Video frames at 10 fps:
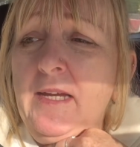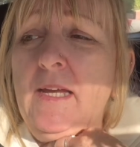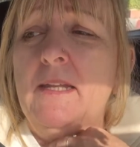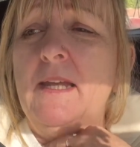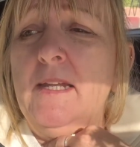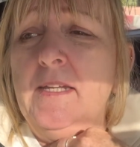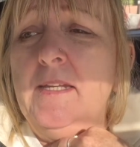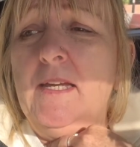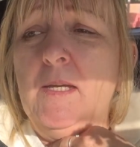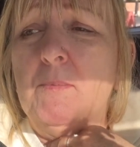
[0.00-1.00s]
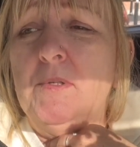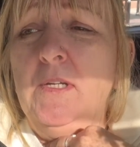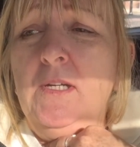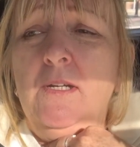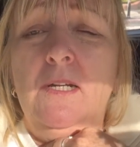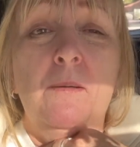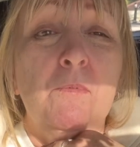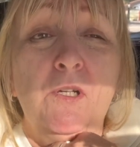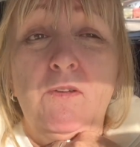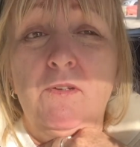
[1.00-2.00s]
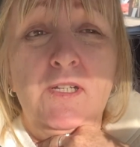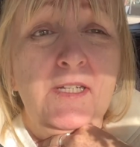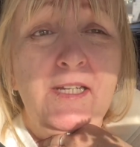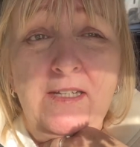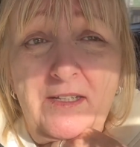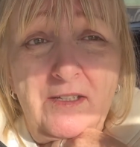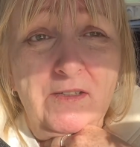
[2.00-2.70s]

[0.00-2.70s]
A nana nap. I'm not even a nana